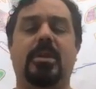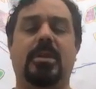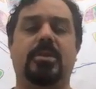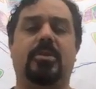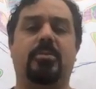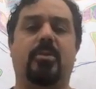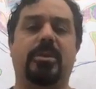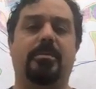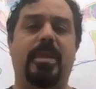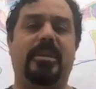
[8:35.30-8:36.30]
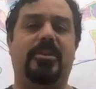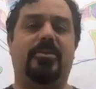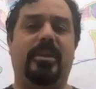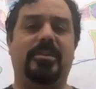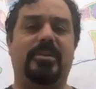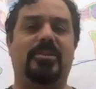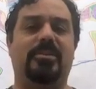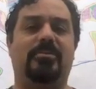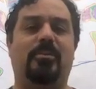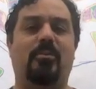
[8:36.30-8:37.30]
So I'm going to make the
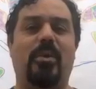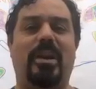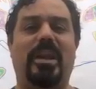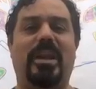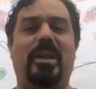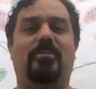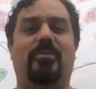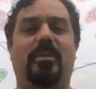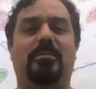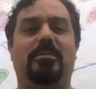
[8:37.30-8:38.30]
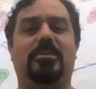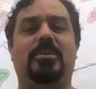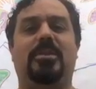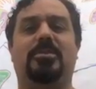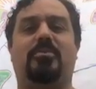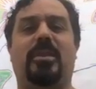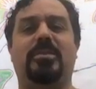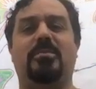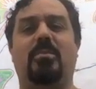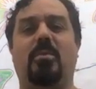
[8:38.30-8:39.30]
transition from where I came from to this
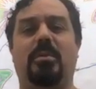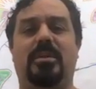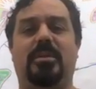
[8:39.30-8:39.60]
present moment.